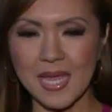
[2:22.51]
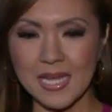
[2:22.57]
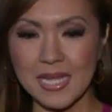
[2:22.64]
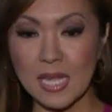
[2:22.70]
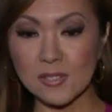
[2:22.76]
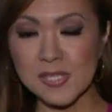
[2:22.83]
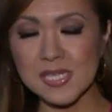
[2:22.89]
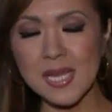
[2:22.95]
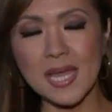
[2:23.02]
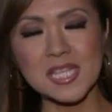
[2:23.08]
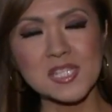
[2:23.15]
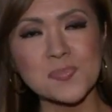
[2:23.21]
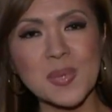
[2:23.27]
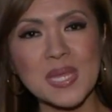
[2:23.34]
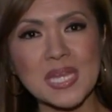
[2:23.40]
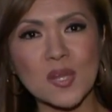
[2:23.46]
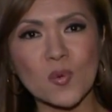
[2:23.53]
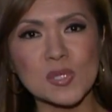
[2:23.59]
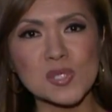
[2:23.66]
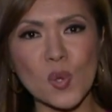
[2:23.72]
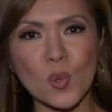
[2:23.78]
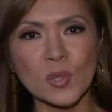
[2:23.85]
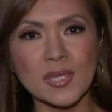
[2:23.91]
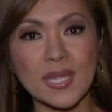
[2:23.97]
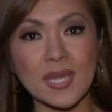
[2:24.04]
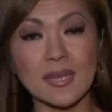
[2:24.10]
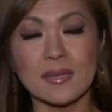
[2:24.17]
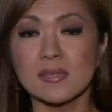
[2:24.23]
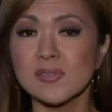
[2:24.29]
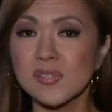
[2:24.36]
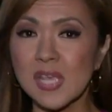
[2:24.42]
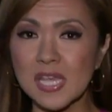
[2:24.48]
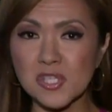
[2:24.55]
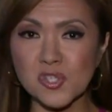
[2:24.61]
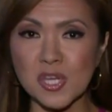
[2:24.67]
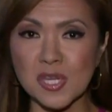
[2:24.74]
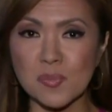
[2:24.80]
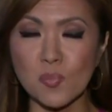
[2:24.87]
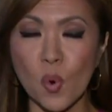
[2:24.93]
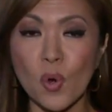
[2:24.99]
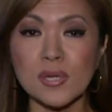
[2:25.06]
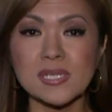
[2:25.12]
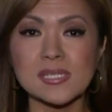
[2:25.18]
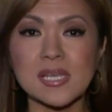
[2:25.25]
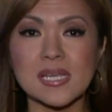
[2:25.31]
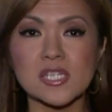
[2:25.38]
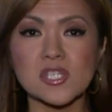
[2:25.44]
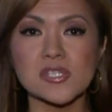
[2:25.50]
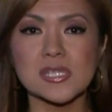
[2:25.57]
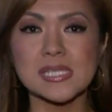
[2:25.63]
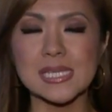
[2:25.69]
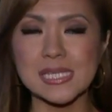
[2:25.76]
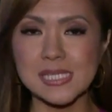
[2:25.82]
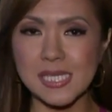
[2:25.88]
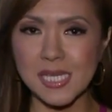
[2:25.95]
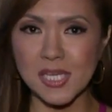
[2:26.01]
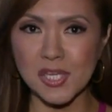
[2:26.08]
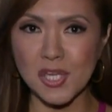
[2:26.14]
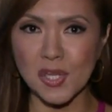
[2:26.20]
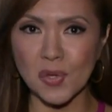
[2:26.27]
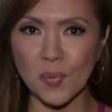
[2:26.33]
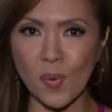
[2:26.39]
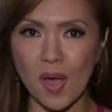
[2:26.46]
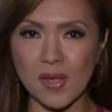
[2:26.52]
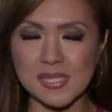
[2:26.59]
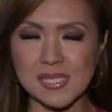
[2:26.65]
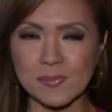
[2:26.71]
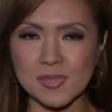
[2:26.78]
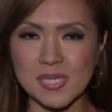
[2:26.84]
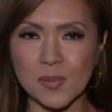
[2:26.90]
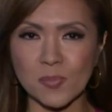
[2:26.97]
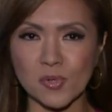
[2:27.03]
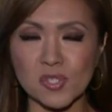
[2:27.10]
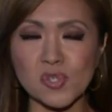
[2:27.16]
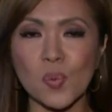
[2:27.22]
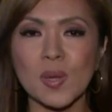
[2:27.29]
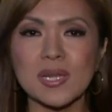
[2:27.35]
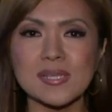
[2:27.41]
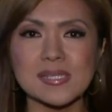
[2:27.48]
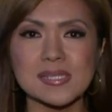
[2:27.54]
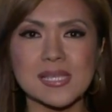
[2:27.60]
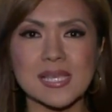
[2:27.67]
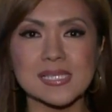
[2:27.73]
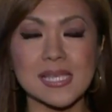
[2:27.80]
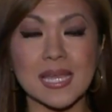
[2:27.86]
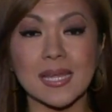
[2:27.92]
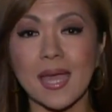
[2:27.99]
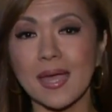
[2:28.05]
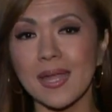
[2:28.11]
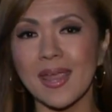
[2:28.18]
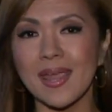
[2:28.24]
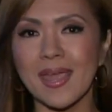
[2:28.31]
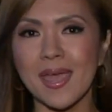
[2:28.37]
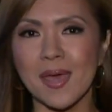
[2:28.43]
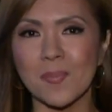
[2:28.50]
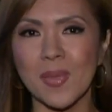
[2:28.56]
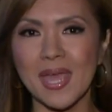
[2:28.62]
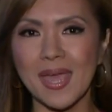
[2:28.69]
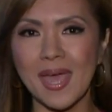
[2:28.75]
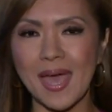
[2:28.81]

Now, tonight's meeting was only a discussion. More discussions continue on September 26th at 9 a.m.